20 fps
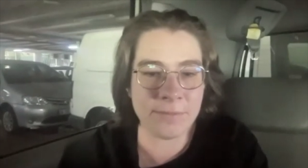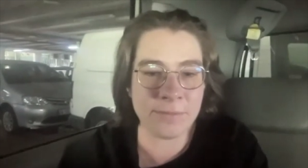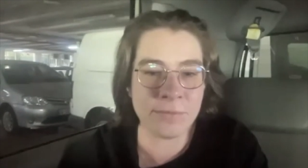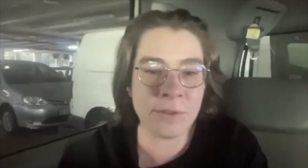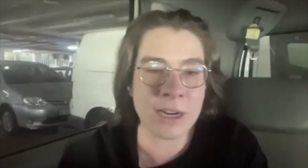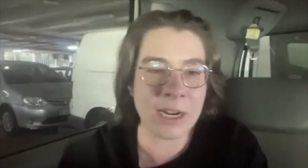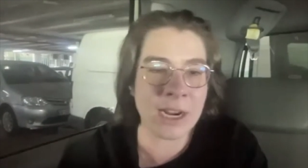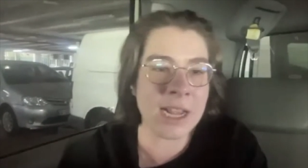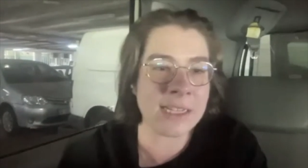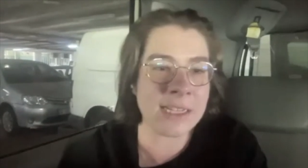
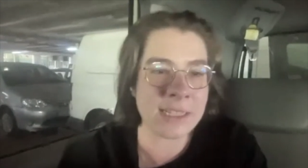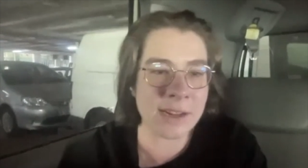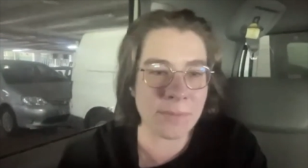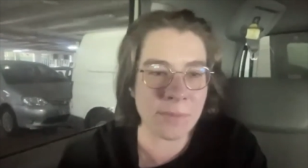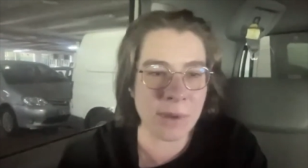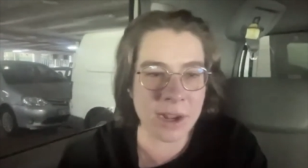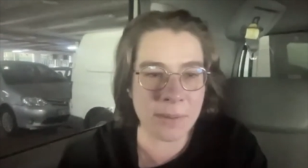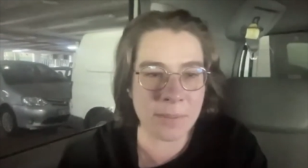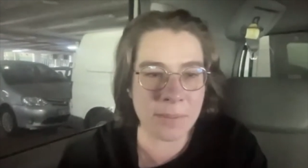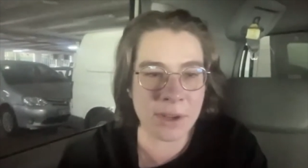realize that
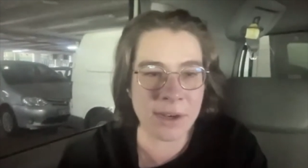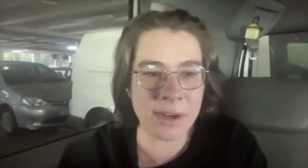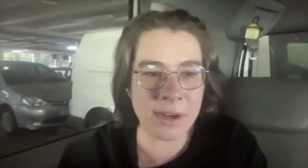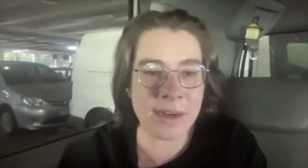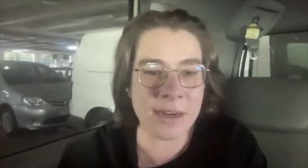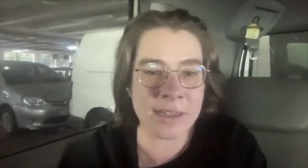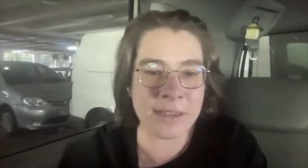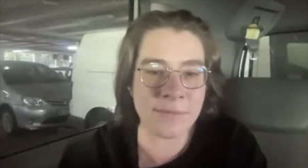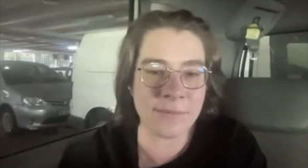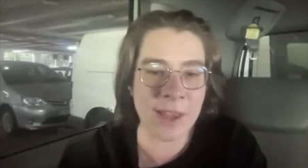my
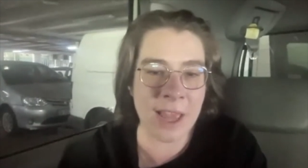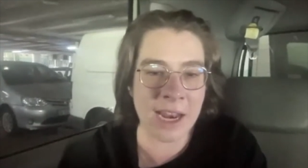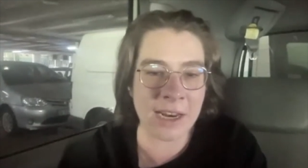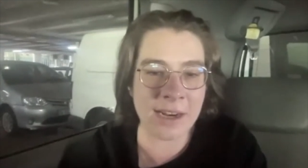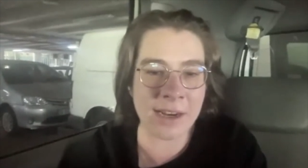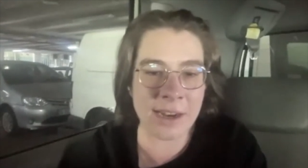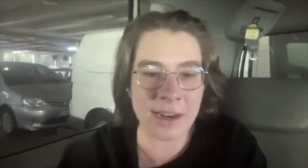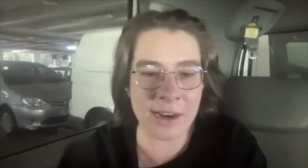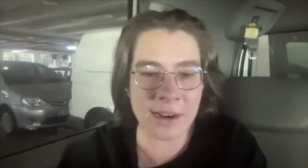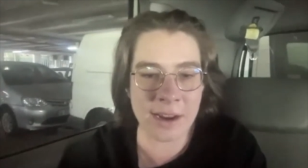opinion is
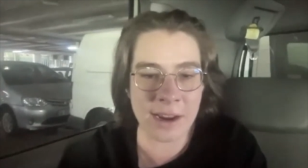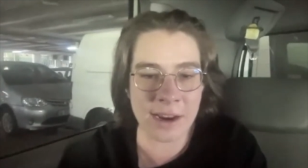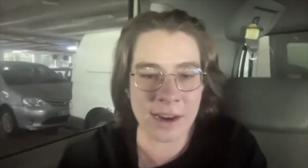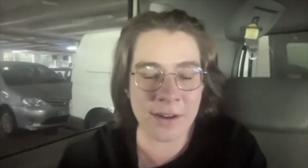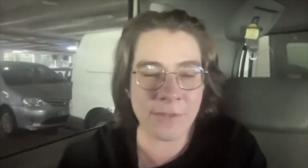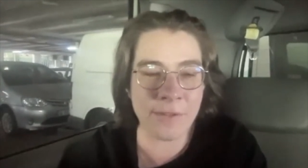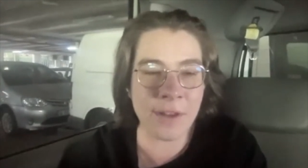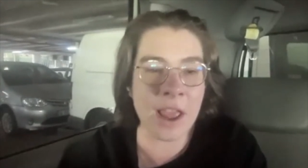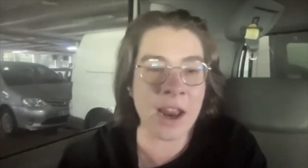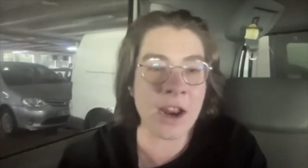valid and and
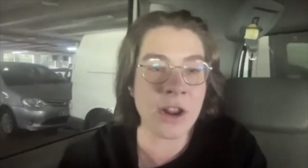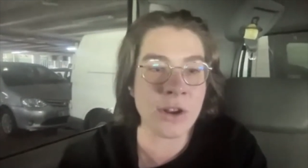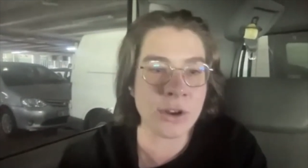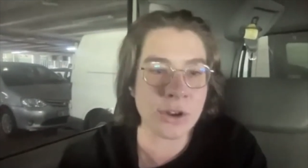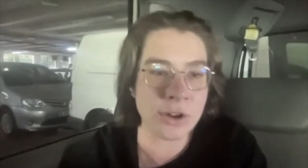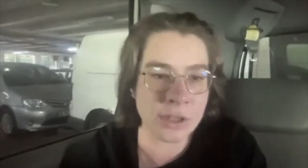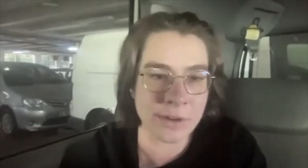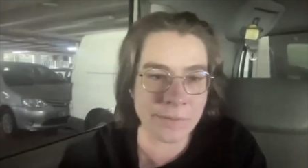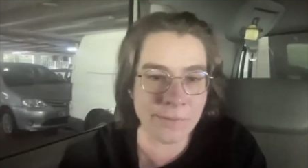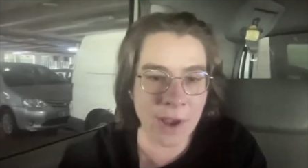a and a
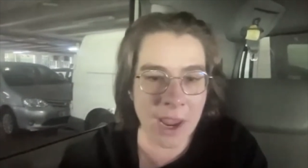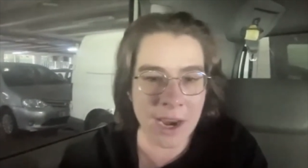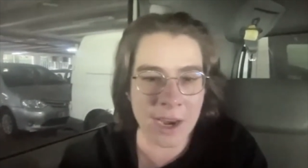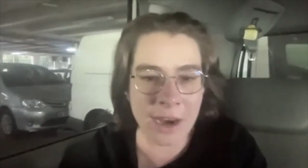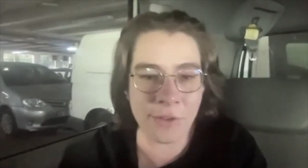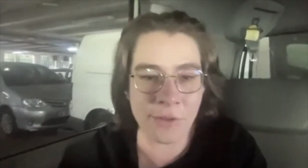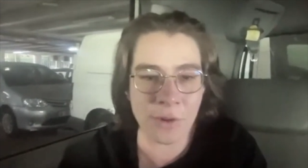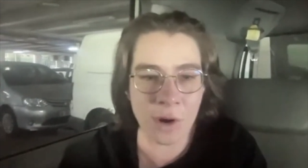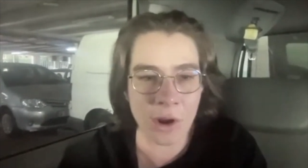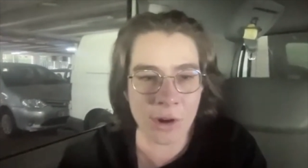good
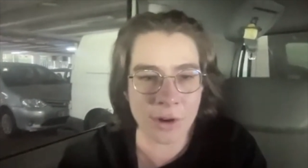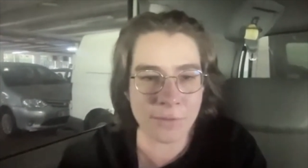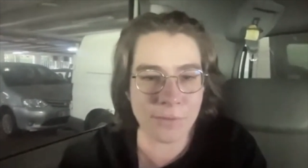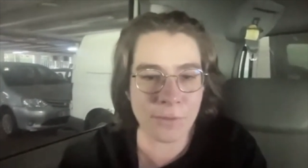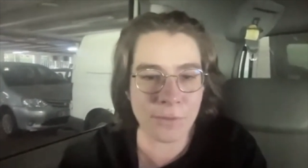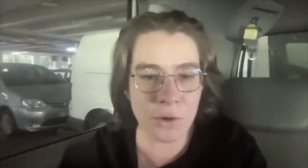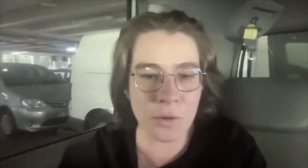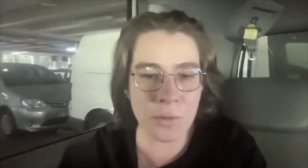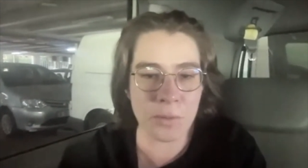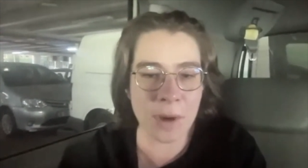divining rod
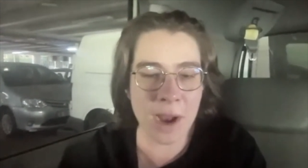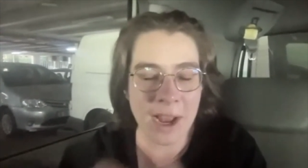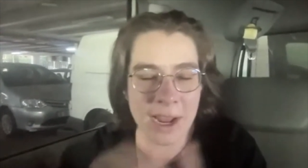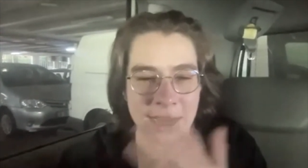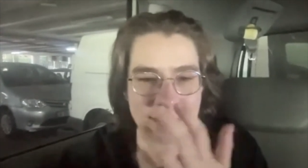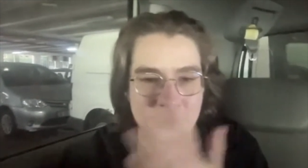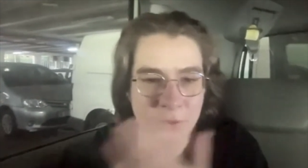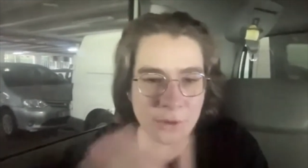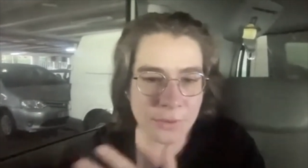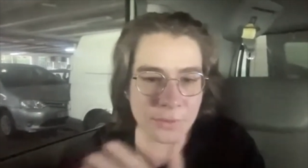for
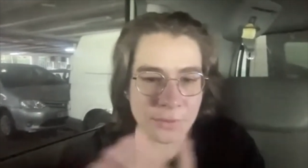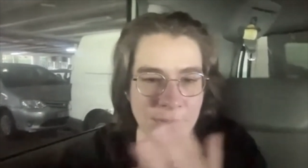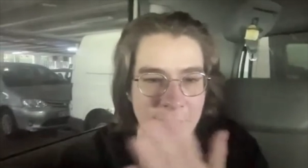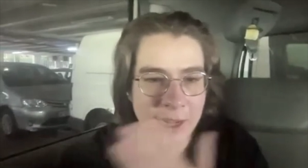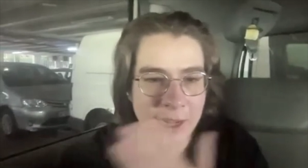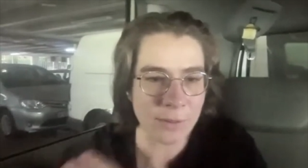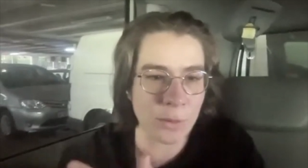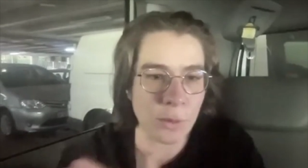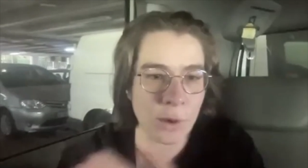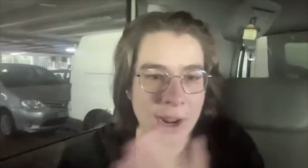my sort of
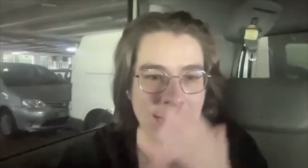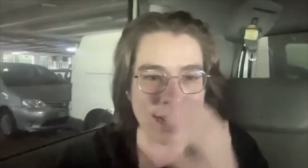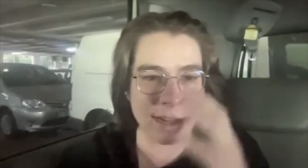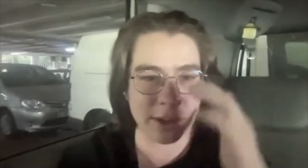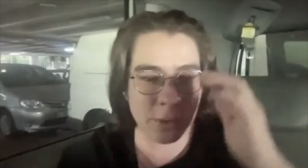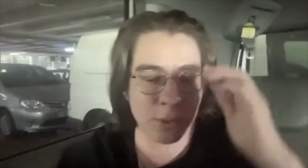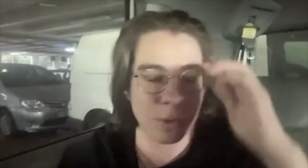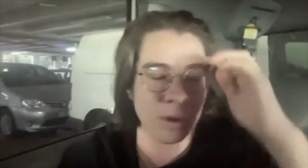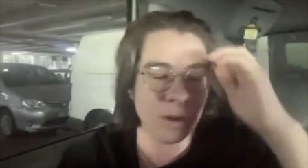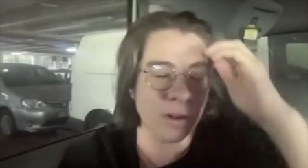like way
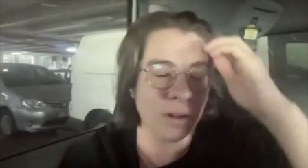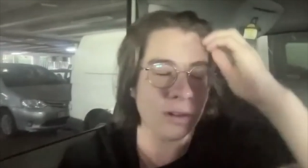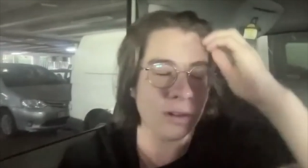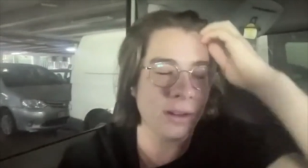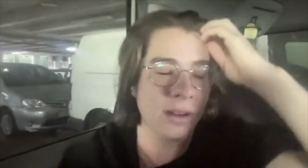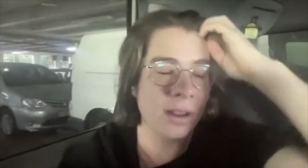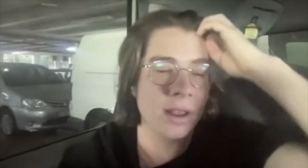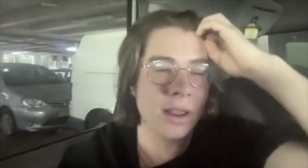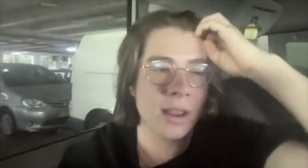in the world.